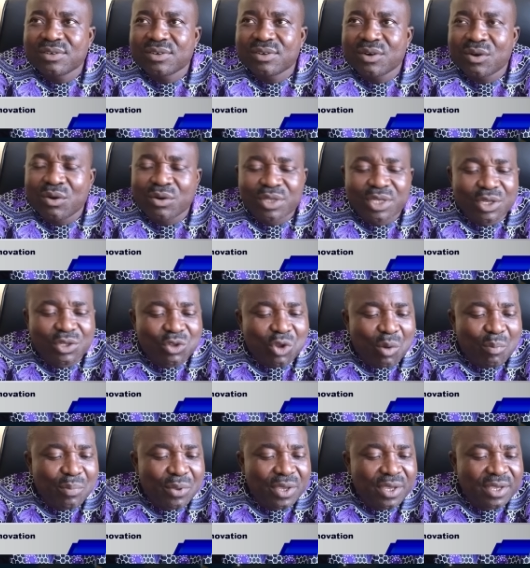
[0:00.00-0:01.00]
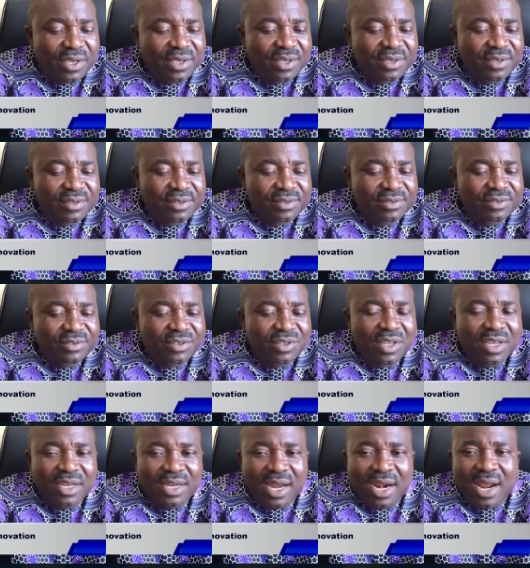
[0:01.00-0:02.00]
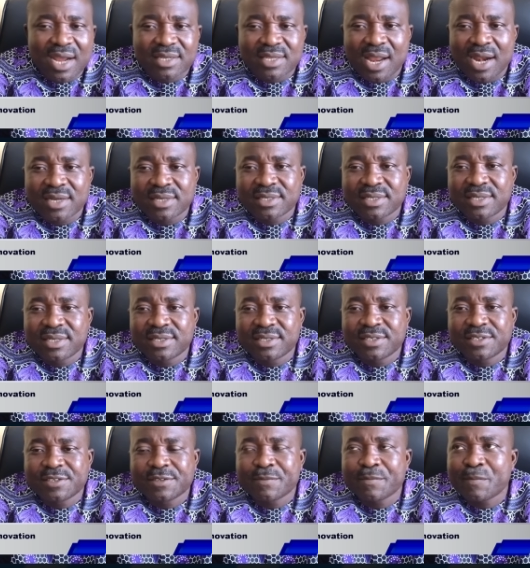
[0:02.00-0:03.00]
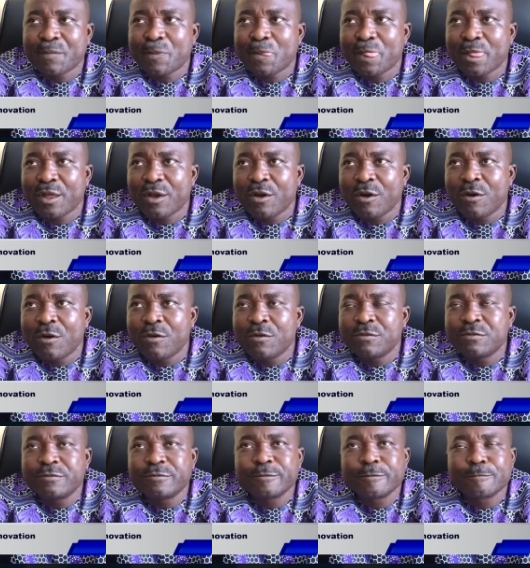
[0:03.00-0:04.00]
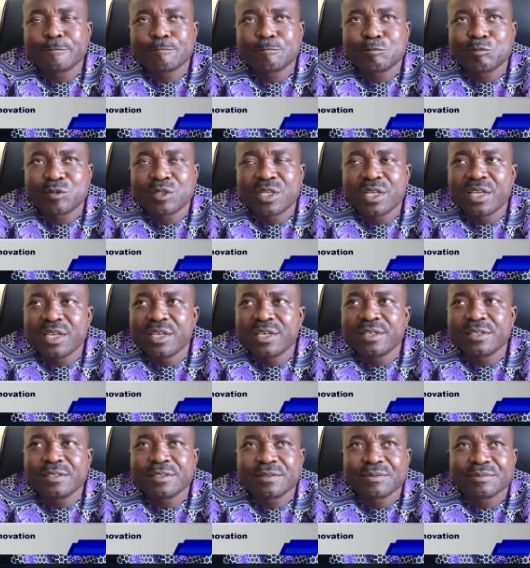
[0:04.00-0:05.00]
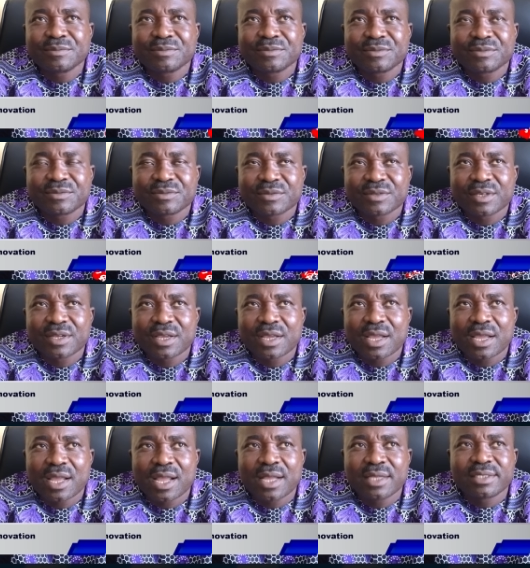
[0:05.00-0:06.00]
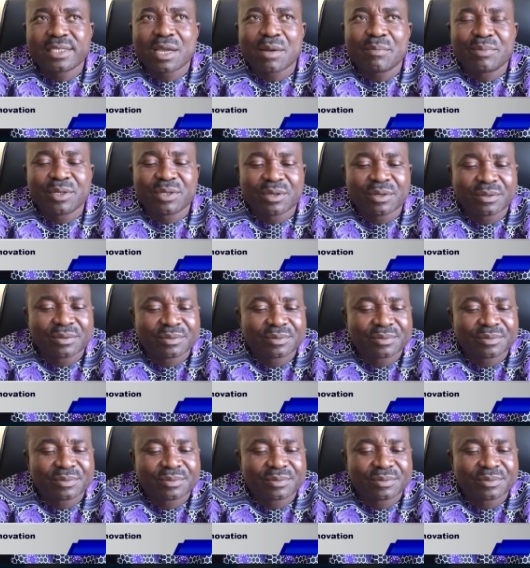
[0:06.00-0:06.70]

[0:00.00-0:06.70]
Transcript: on the topic, the characteristics of the entrepreneur.